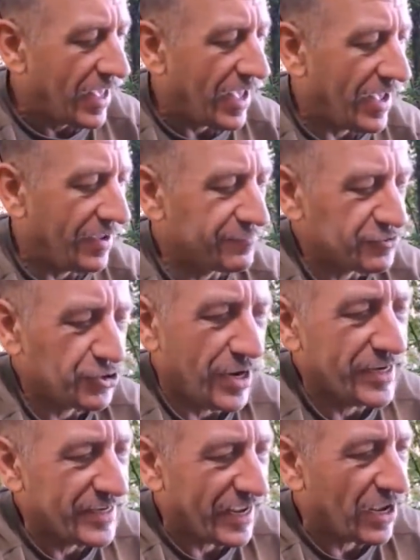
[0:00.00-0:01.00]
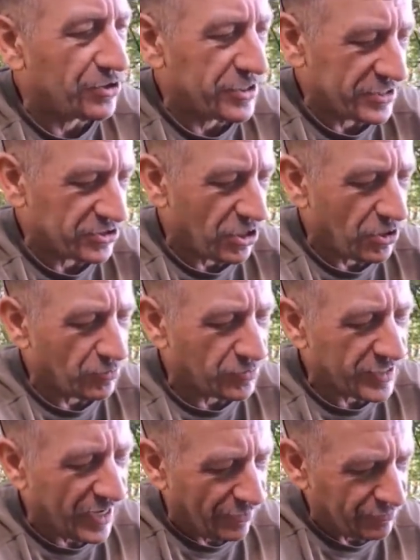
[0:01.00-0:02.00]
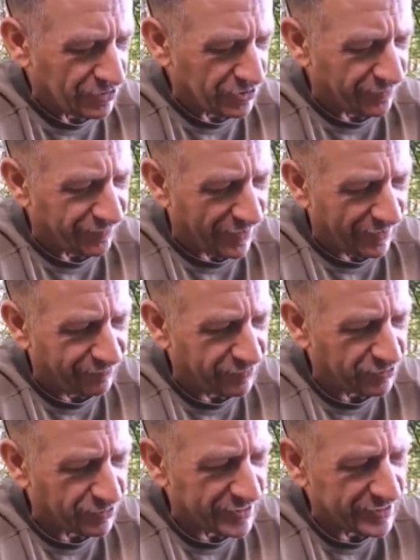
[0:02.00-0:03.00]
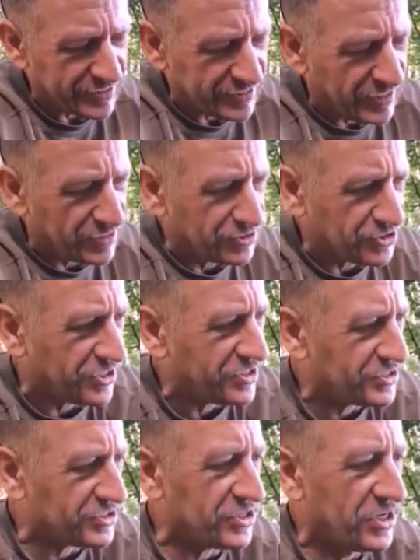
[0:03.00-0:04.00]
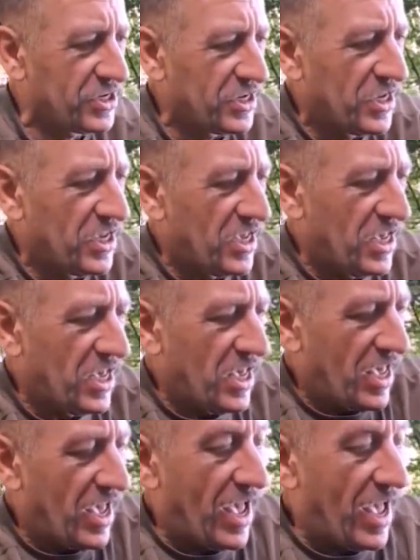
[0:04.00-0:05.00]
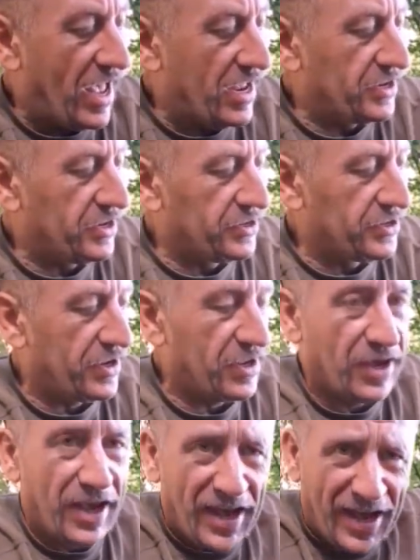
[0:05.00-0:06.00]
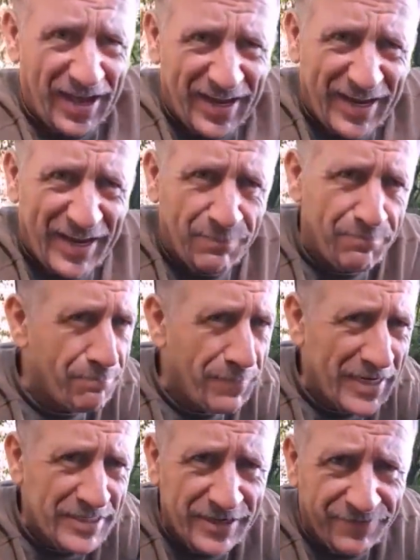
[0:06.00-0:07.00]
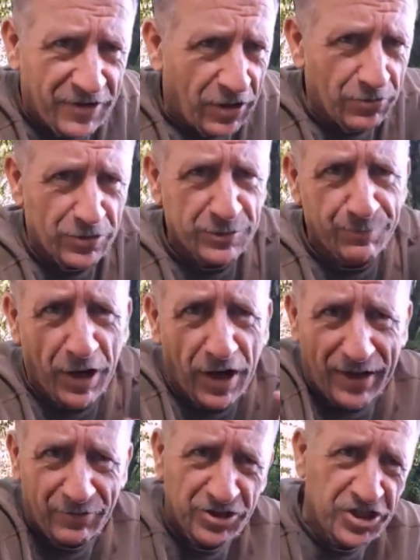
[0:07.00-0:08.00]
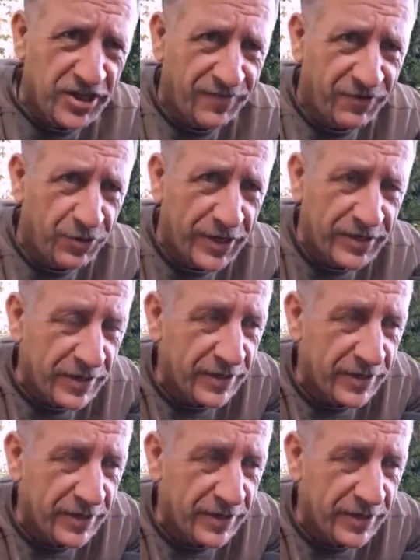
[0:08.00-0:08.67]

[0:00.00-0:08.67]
I've tried it on its own down to 5 degrees Celsius and I hit a massive cold spot. I was shivering.